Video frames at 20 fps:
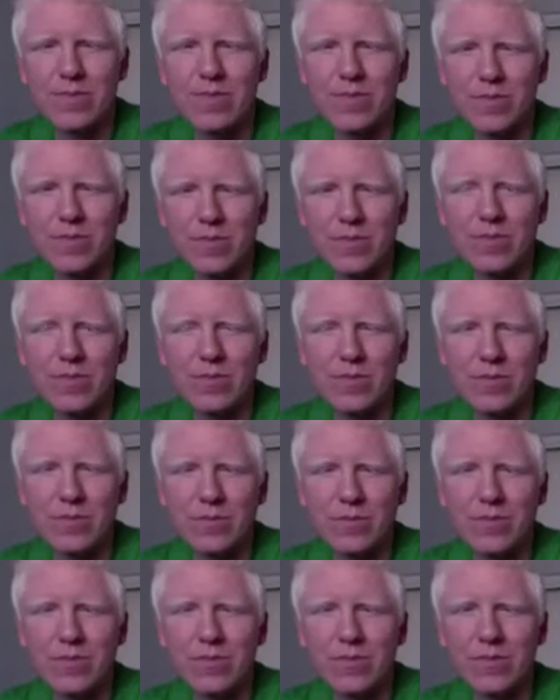
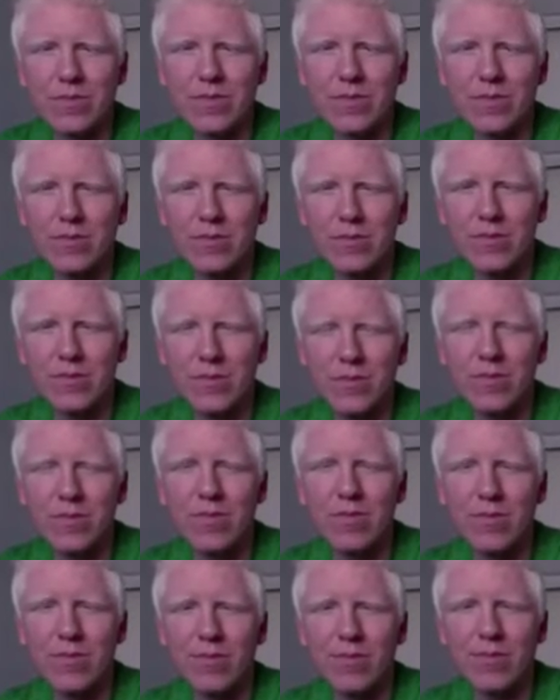
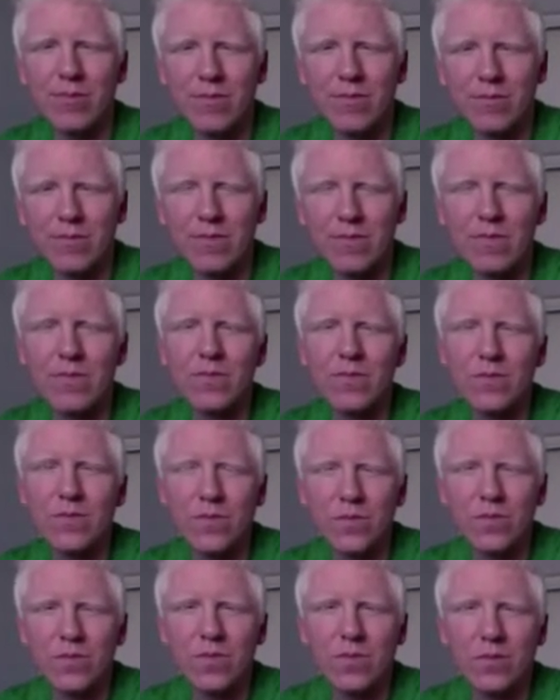
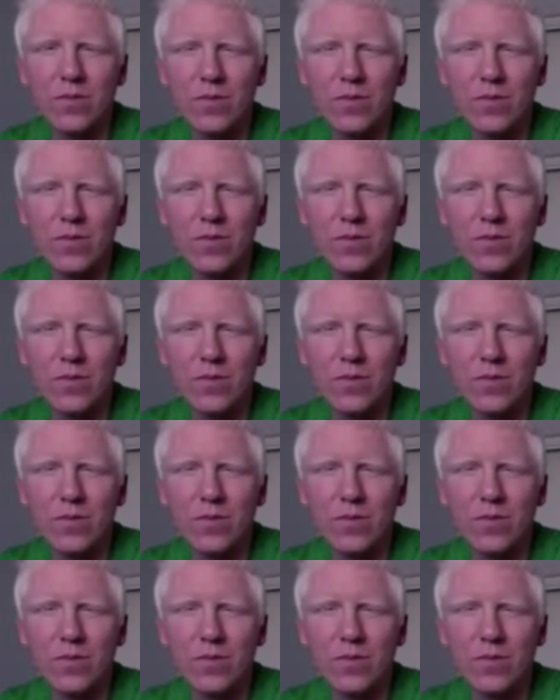The person shown says nothing.